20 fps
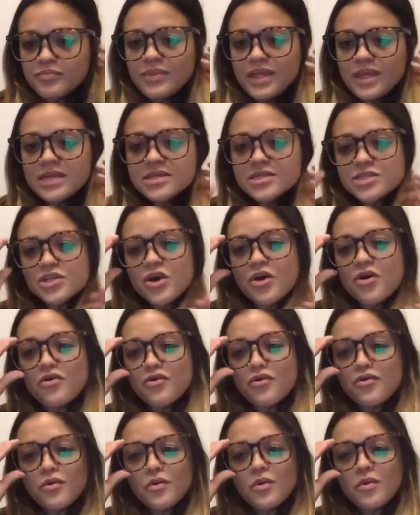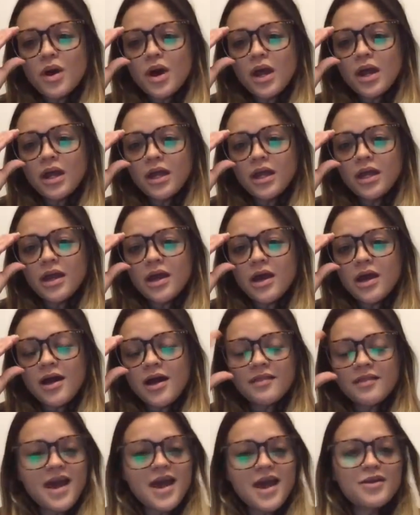so,
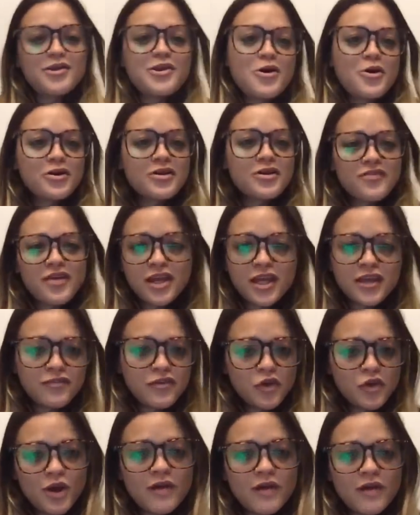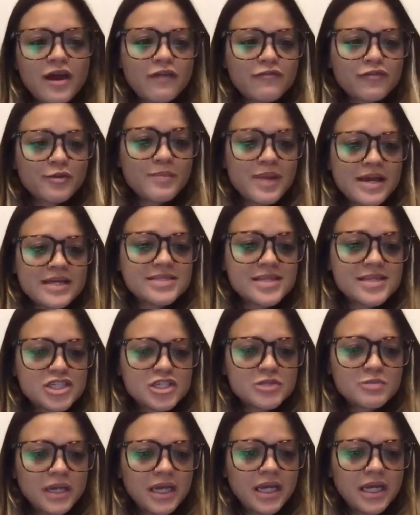on that note, if any of you have ever messaged
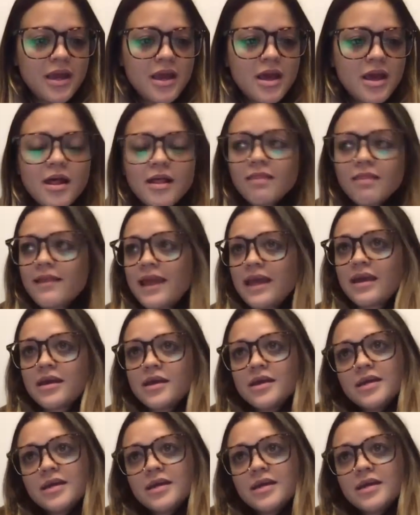me, like,